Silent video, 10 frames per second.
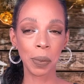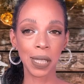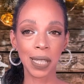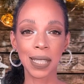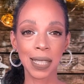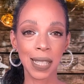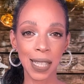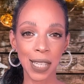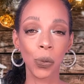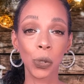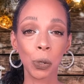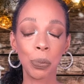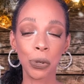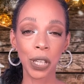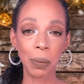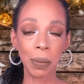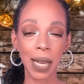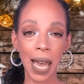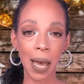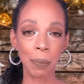because this will bring me
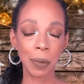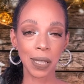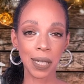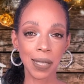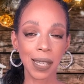happiness